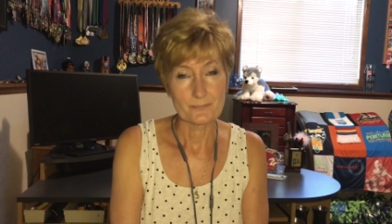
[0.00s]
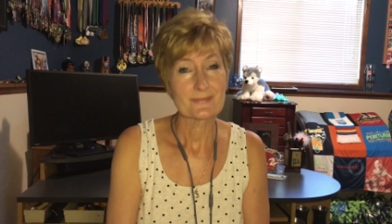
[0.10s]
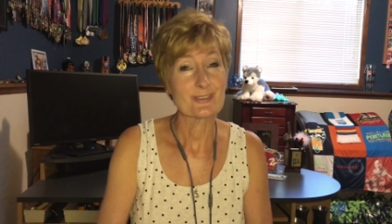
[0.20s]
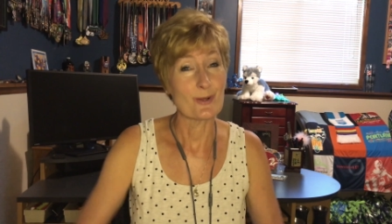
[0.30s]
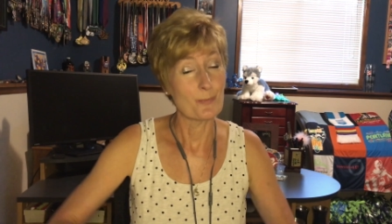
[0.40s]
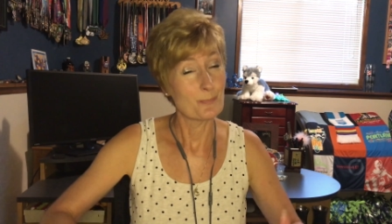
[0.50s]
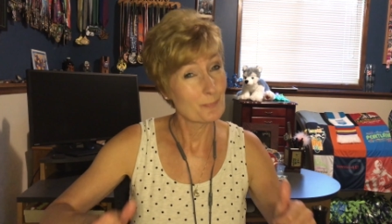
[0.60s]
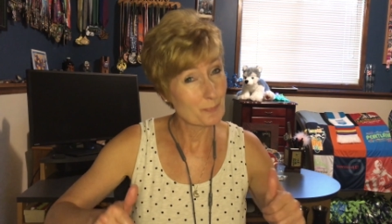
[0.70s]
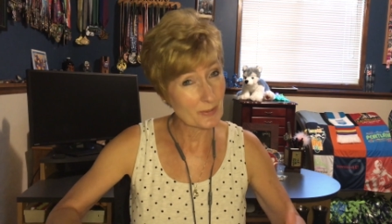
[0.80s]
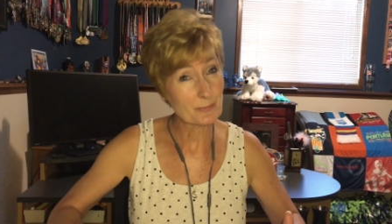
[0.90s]
So
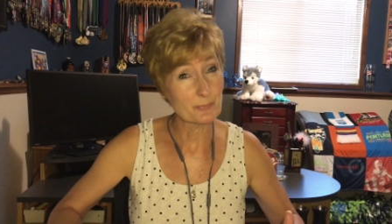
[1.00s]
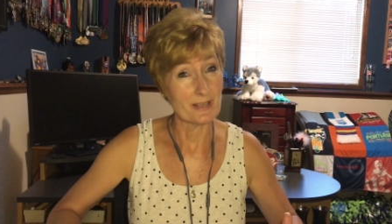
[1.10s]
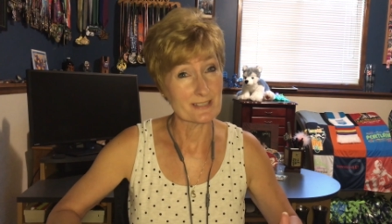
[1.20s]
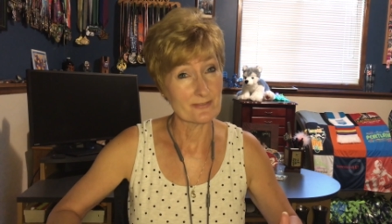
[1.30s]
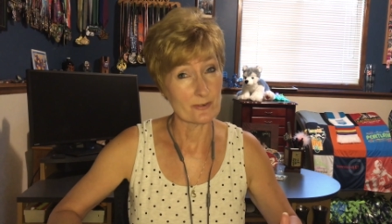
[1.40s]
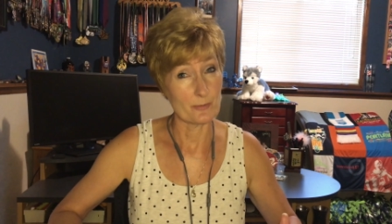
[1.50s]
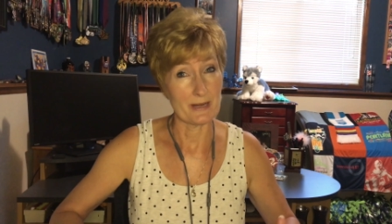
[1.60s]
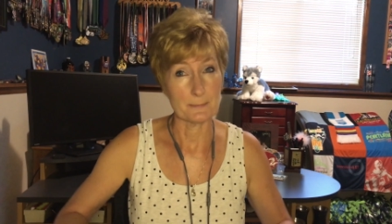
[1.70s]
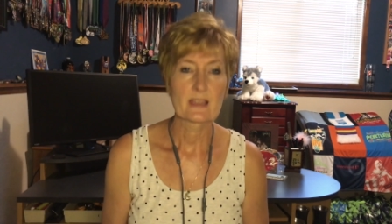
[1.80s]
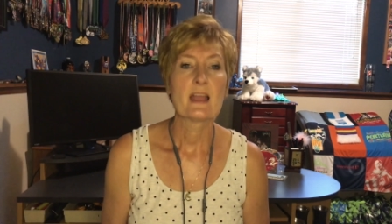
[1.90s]
big plus for me.